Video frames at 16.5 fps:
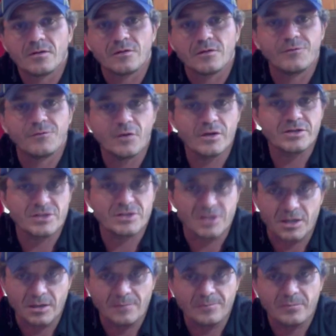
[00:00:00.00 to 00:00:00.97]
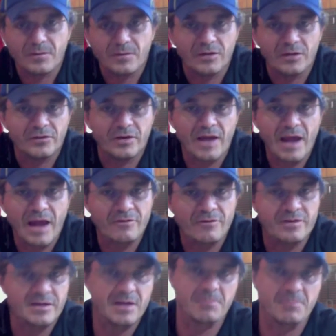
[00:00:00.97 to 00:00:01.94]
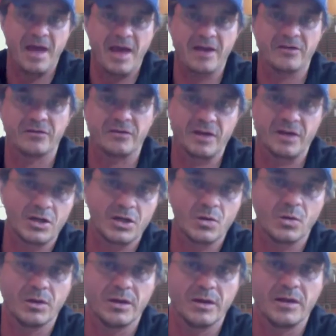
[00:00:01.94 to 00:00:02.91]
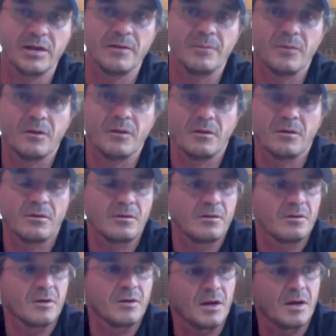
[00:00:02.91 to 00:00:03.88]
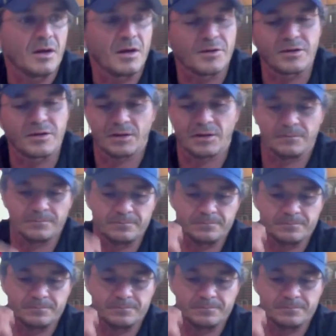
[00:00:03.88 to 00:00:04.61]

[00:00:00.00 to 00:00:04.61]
The first thing is that everything matters equally. I think